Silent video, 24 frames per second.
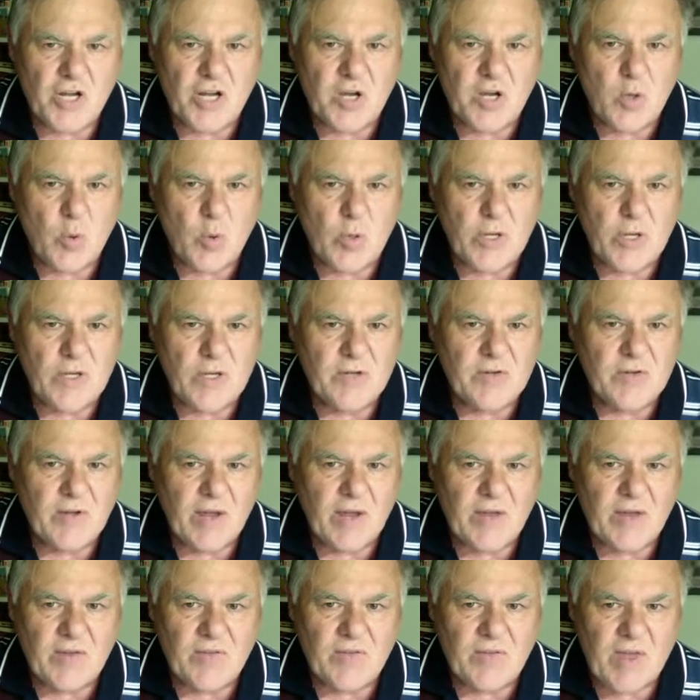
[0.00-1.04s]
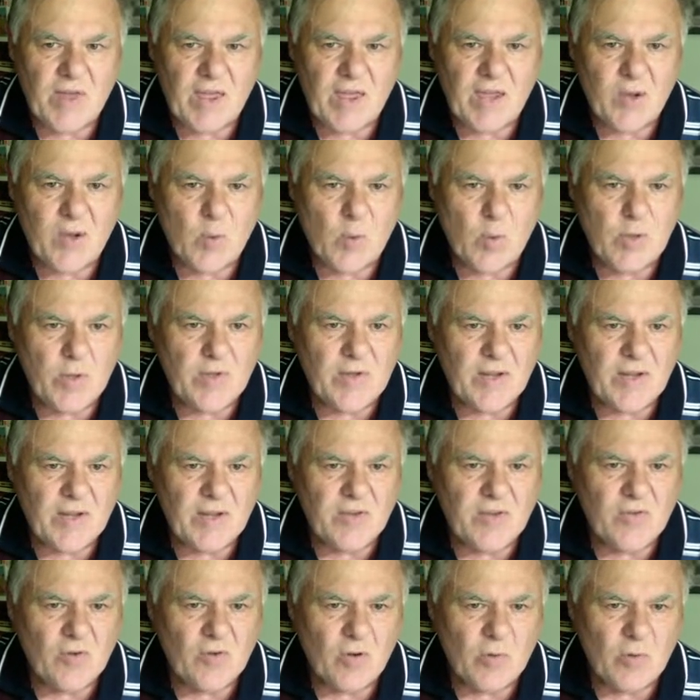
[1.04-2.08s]
queen takes, and queen takes
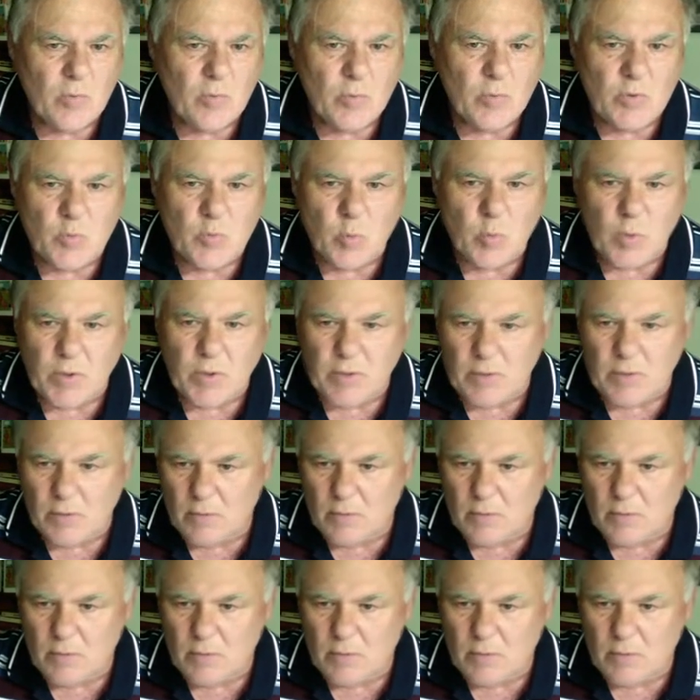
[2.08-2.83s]
knight would win.